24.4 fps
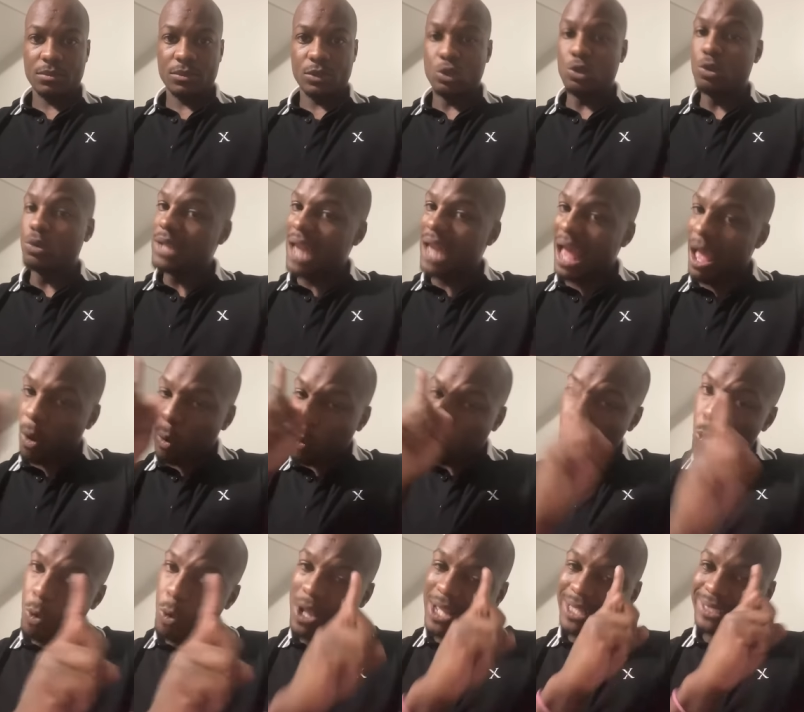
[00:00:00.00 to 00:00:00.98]
You not
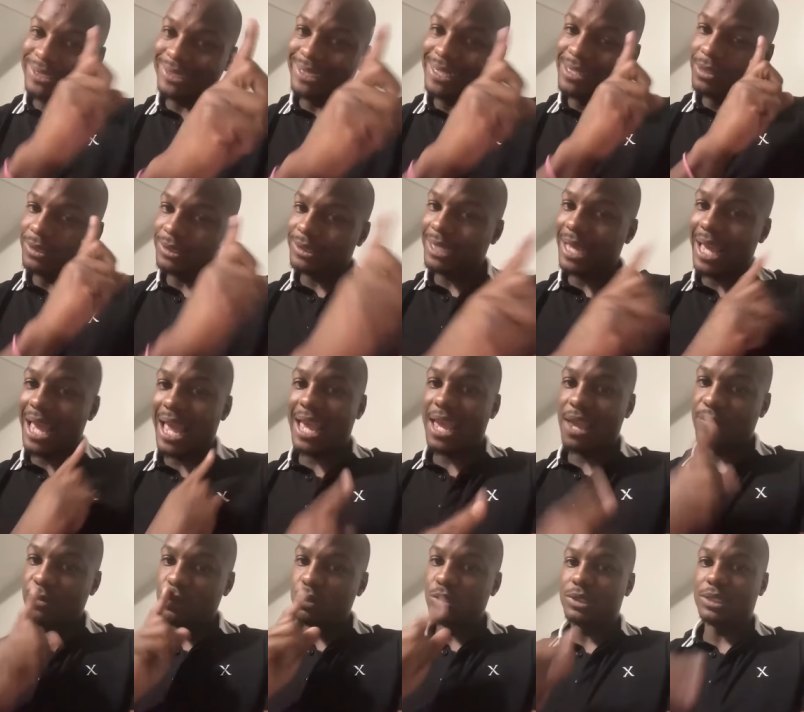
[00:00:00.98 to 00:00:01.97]
one single
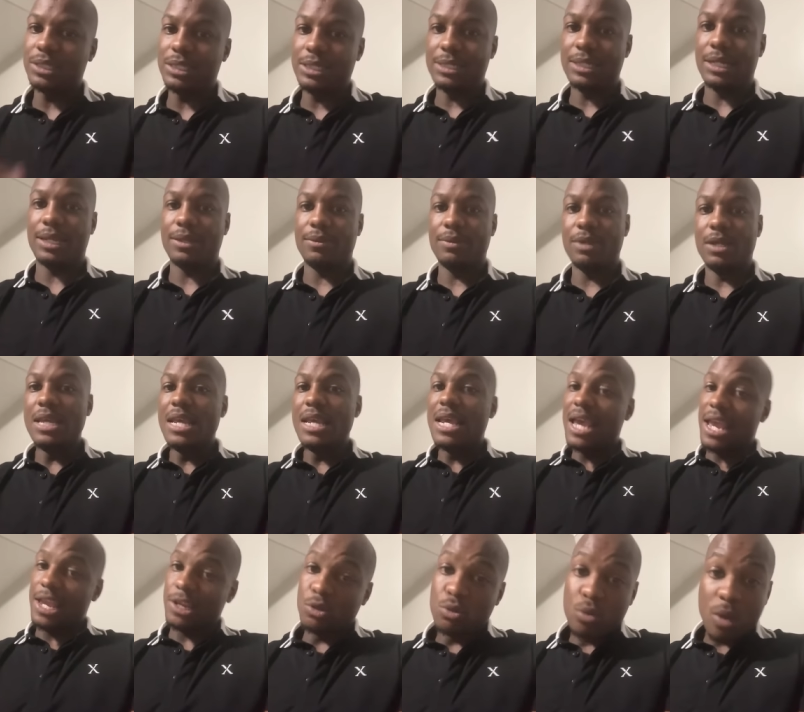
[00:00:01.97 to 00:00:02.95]
time have you seen that.
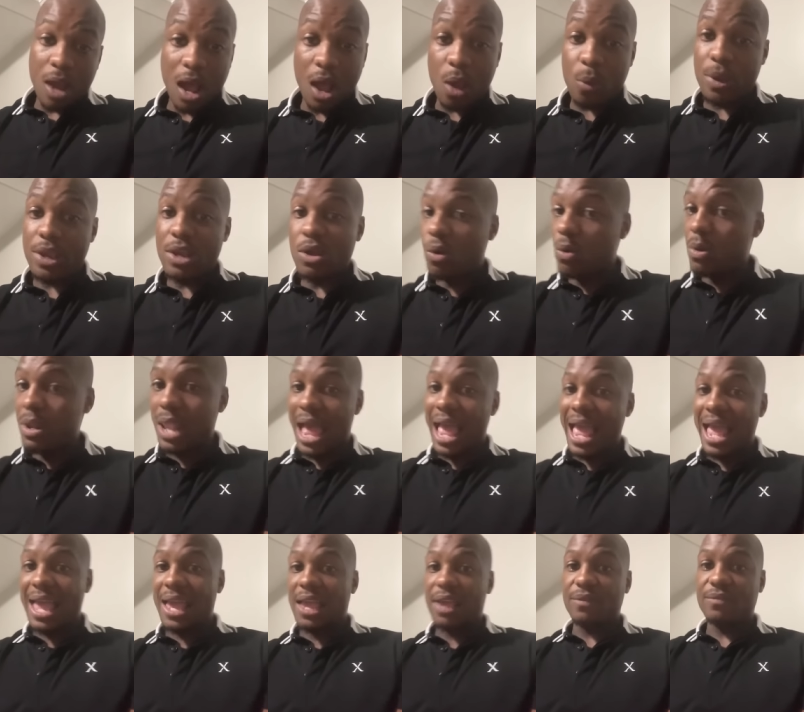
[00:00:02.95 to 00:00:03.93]
And you always go
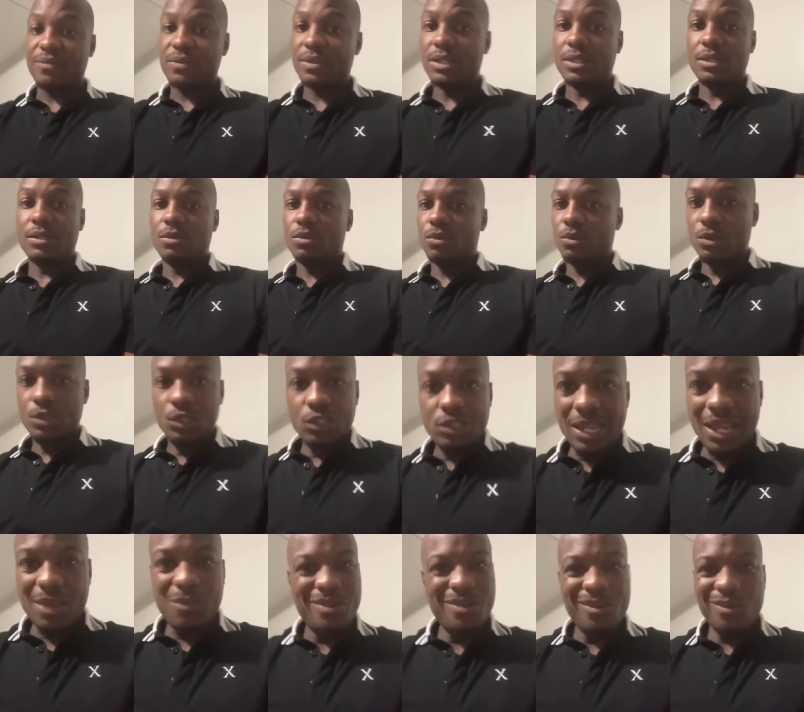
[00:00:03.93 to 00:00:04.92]
live. You
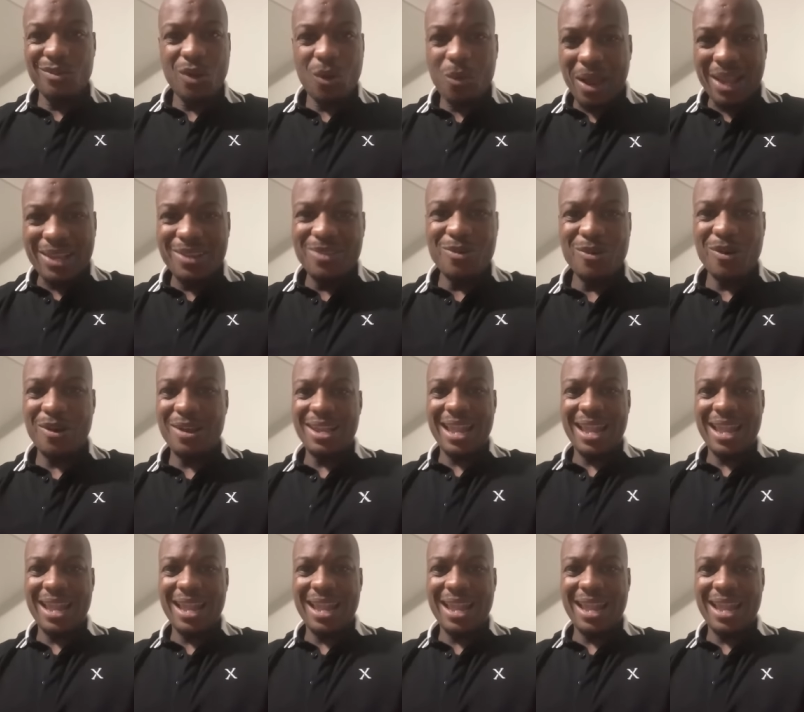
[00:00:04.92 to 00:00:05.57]
think we don't know why you going